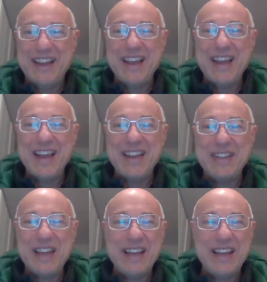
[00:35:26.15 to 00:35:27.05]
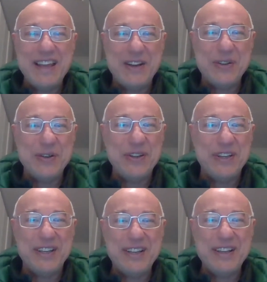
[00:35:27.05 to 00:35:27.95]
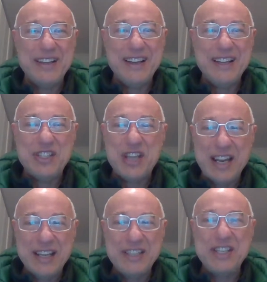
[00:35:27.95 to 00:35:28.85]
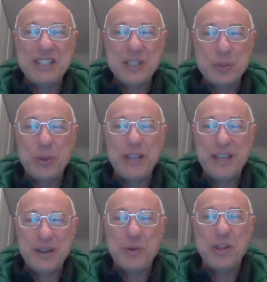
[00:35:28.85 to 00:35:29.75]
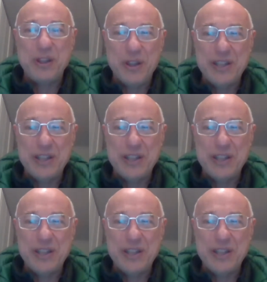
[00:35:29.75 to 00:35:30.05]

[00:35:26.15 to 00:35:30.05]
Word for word: Yeah, yeah, good. A challenging speaker with